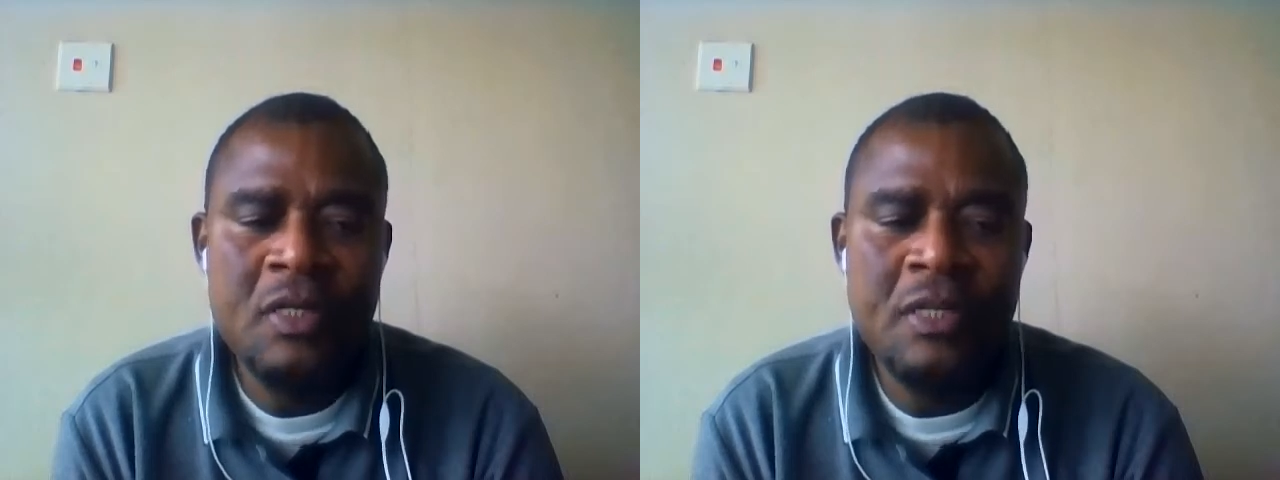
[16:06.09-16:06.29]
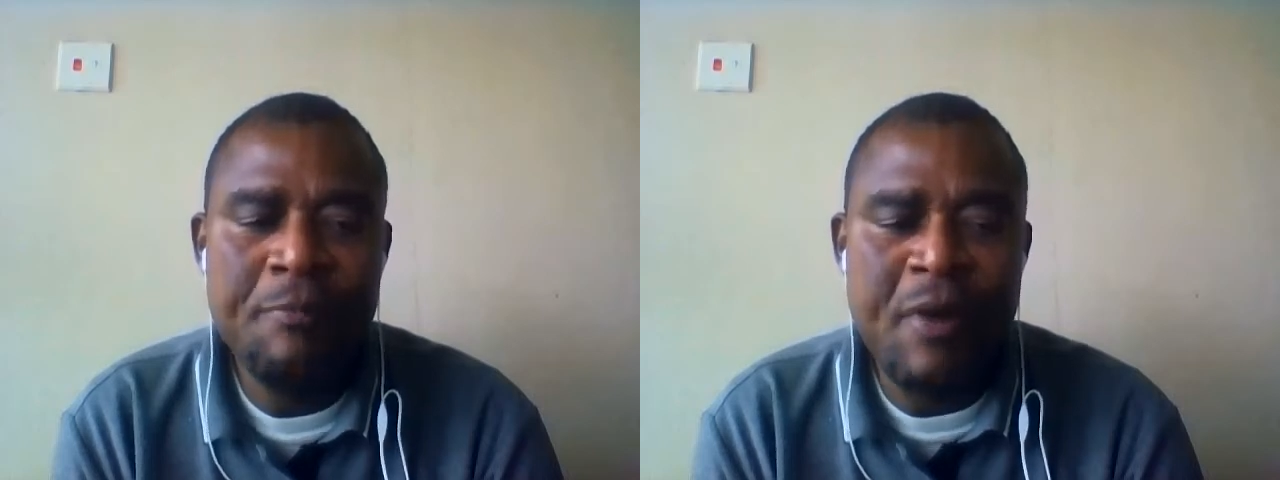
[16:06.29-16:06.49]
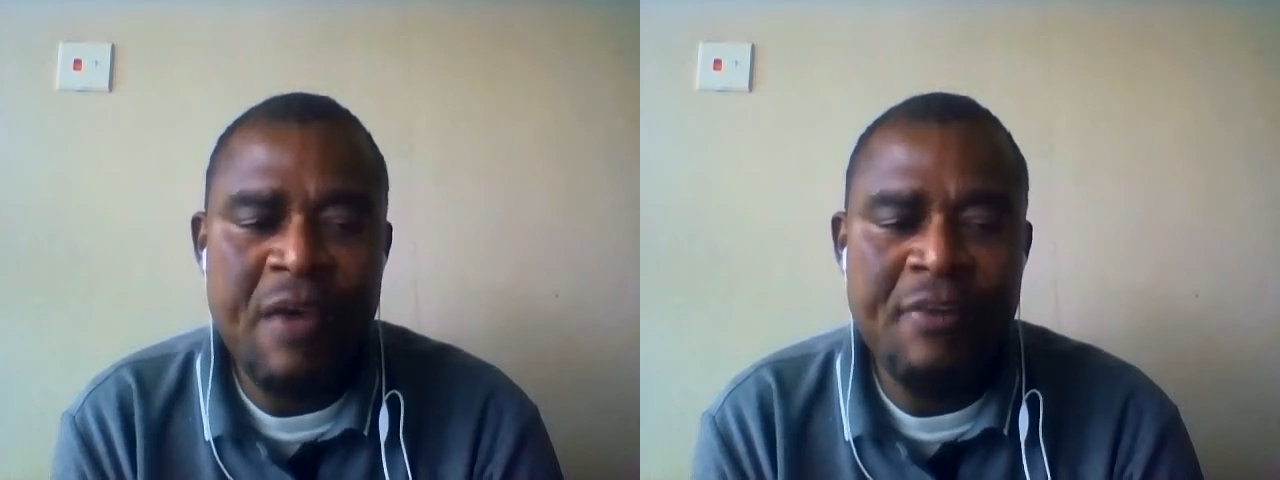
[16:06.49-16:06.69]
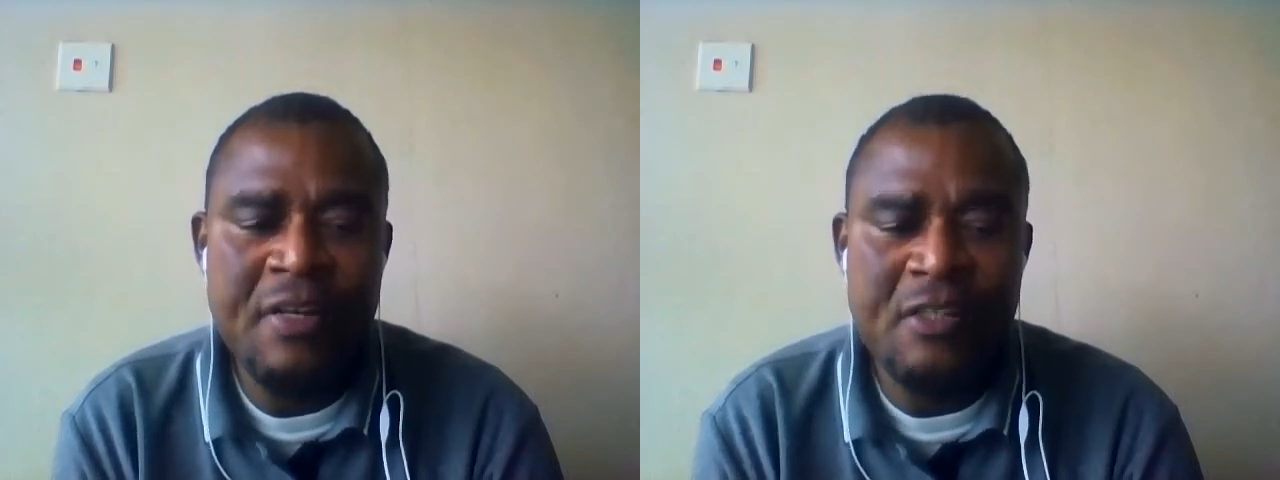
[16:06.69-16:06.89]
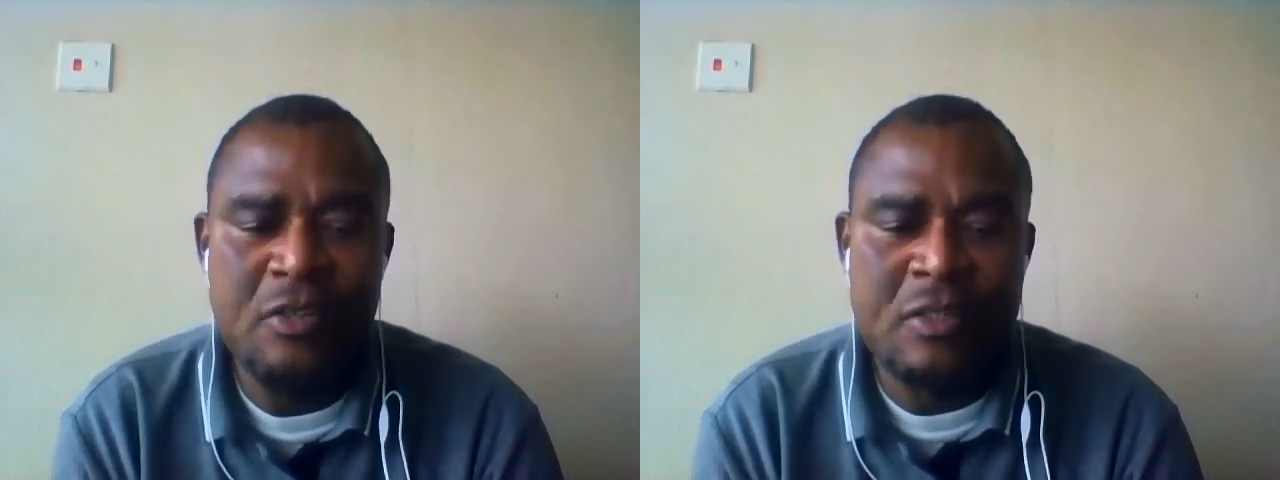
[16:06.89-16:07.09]

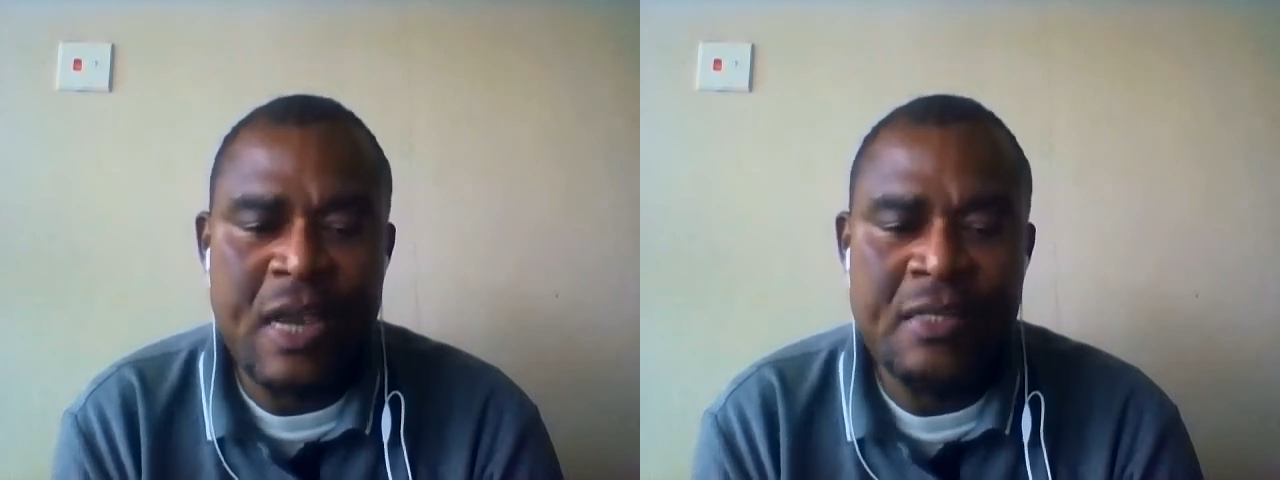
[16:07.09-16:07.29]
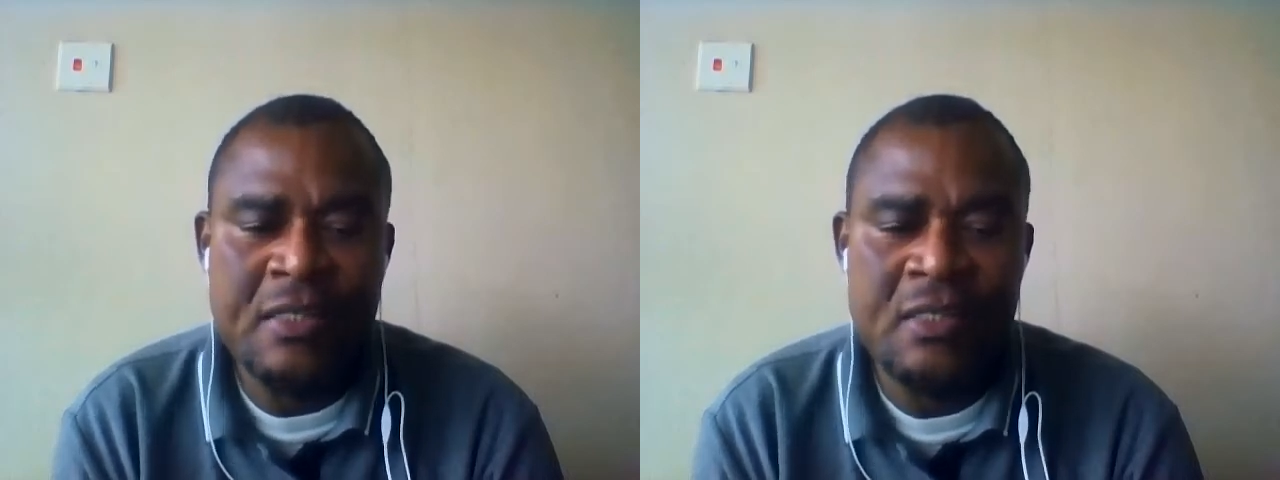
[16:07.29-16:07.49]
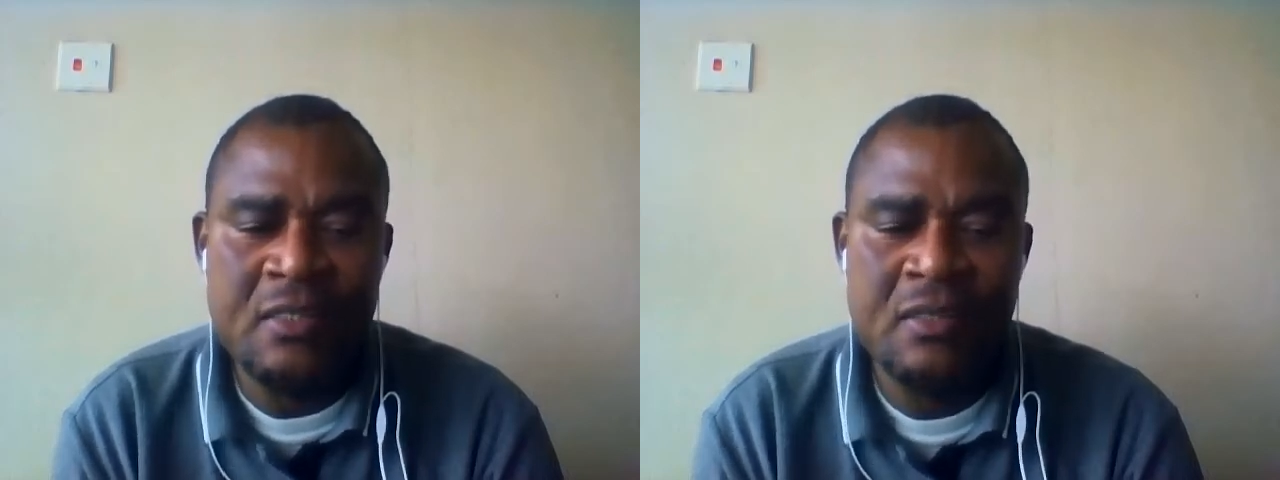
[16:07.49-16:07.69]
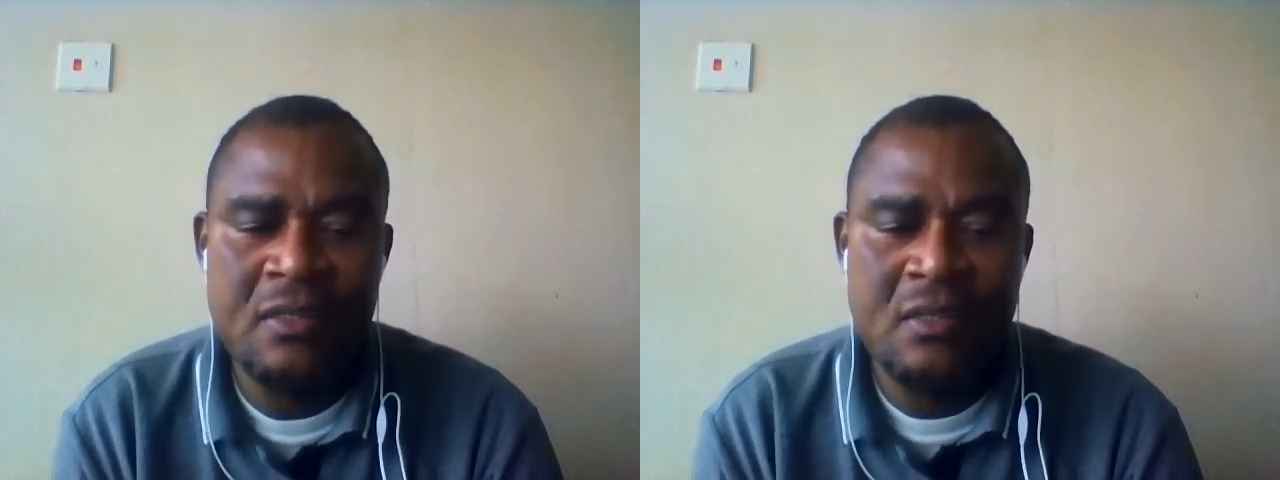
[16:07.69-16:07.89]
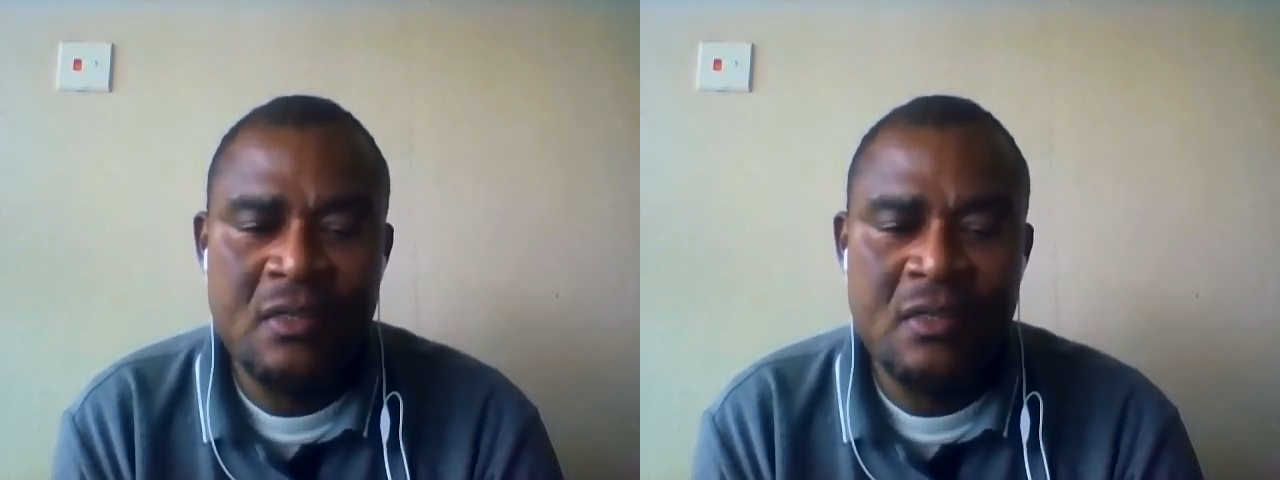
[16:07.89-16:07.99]
depriving the societies